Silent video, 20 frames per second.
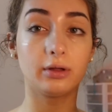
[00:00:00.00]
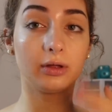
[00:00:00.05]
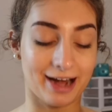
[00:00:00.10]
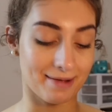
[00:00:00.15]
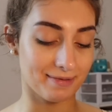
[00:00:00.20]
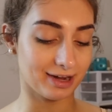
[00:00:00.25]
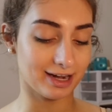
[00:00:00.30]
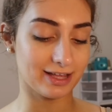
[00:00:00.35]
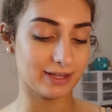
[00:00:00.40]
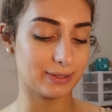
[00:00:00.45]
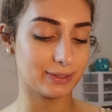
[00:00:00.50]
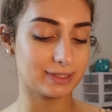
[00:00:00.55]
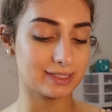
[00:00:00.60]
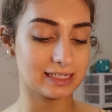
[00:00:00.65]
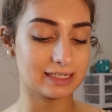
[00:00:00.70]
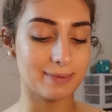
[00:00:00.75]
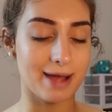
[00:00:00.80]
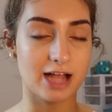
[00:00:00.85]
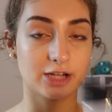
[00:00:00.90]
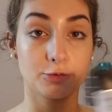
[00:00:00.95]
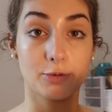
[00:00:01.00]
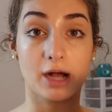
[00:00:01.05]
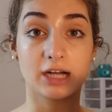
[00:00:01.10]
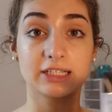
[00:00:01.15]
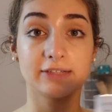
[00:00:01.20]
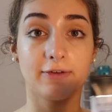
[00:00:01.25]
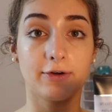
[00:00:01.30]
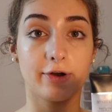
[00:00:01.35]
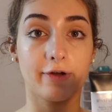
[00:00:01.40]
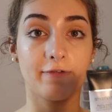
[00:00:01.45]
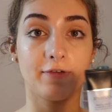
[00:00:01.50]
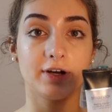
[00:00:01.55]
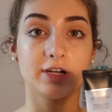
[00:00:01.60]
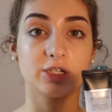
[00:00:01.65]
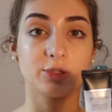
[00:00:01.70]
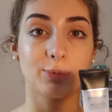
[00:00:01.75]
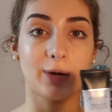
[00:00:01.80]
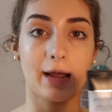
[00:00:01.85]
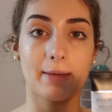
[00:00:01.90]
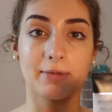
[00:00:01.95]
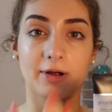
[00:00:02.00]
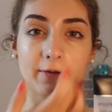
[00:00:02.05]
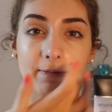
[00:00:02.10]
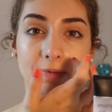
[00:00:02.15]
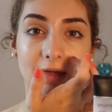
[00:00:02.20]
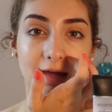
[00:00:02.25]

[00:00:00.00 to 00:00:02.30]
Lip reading: I'm gonna use the Smashbox Photo Finish Primer